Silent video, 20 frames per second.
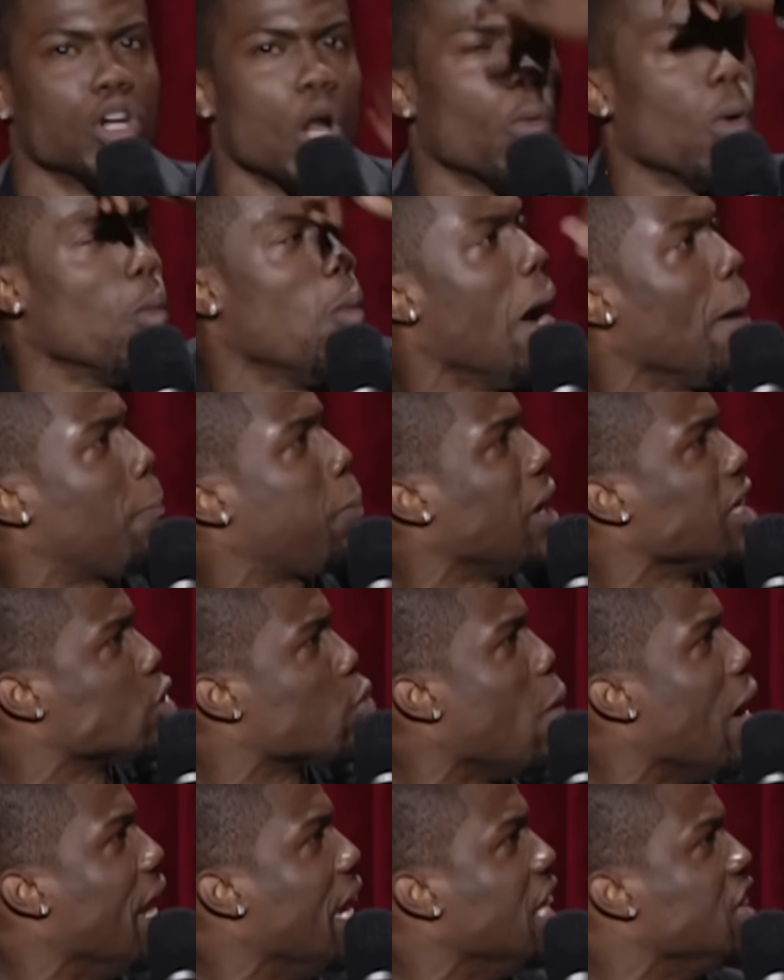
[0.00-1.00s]
know what one plus
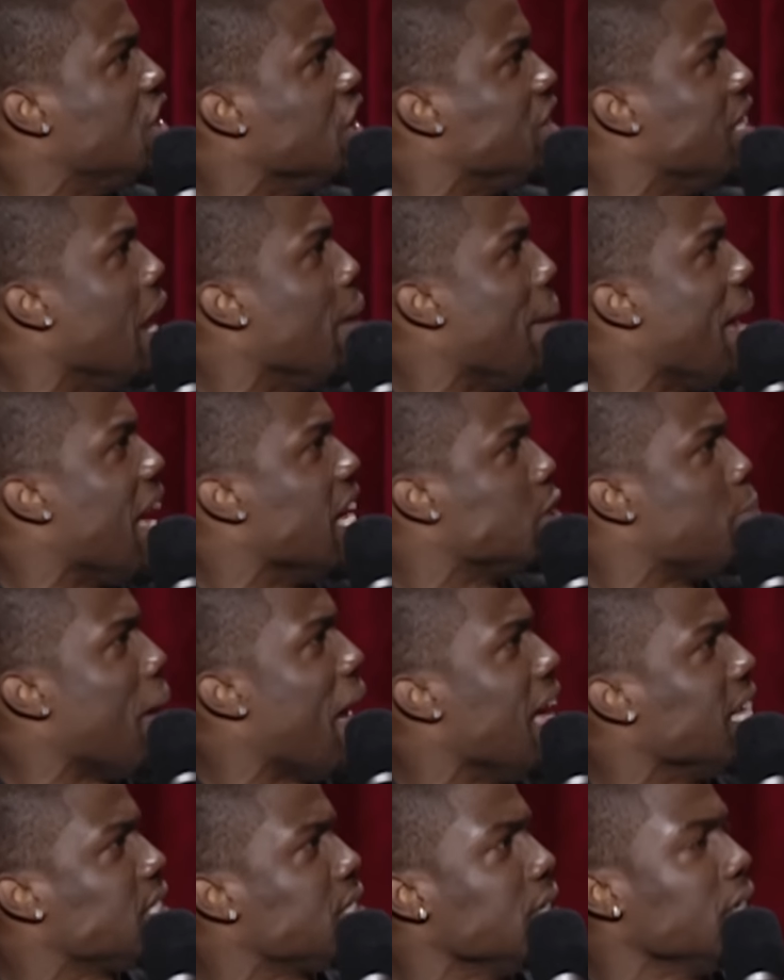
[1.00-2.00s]
one is, you dumb ass
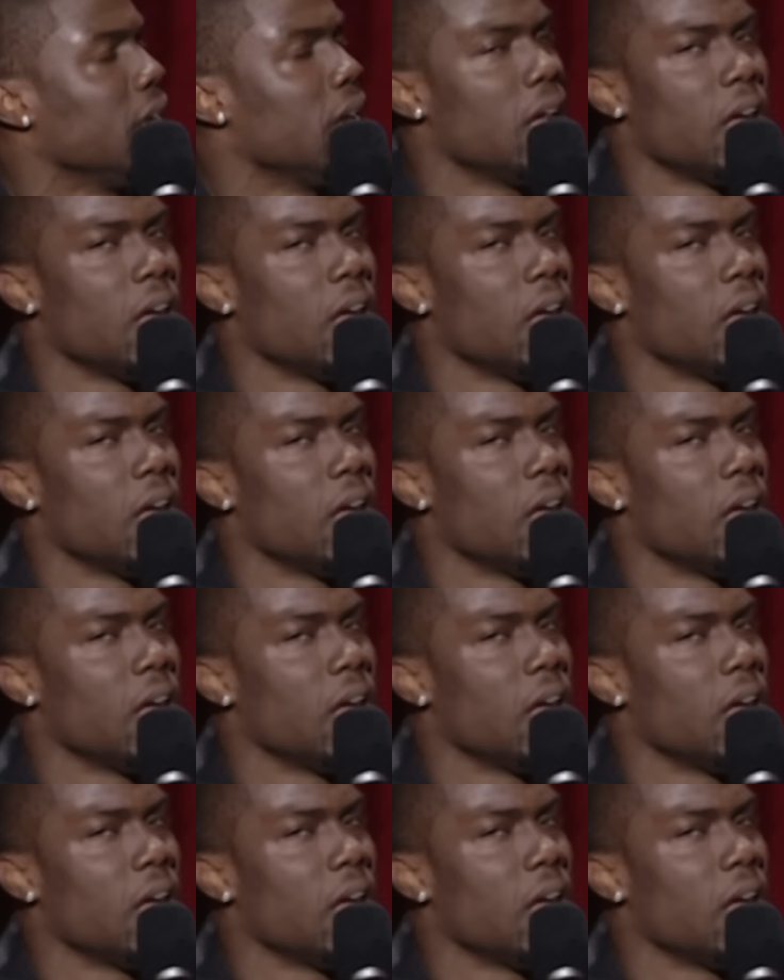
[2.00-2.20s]
bastard.